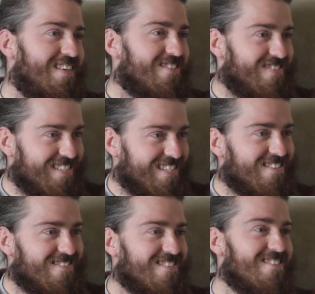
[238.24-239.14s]
So Ian
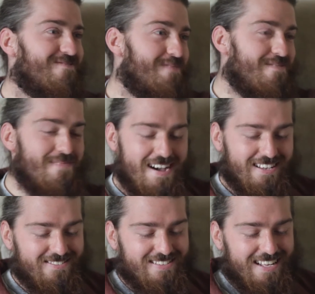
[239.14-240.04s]
starts doing a song, so me and
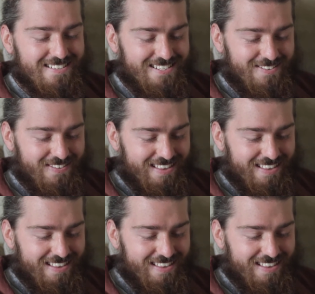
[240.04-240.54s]
Martin do a dance off